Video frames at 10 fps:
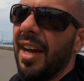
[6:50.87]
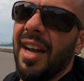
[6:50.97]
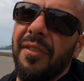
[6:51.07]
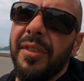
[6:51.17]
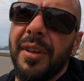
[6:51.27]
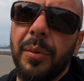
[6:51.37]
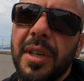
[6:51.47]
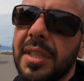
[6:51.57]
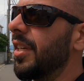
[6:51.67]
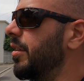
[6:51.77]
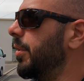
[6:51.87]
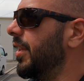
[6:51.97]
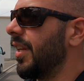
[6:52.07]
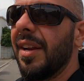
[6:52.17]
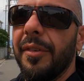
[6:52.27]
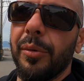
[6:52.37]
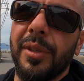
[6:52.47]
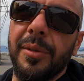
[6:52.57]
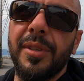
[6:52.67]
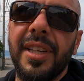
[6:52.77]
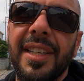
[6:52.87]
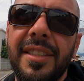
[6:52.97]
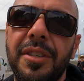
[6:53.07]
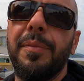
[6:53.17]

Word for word: I have the worst sunburn that I never thought I was going to get in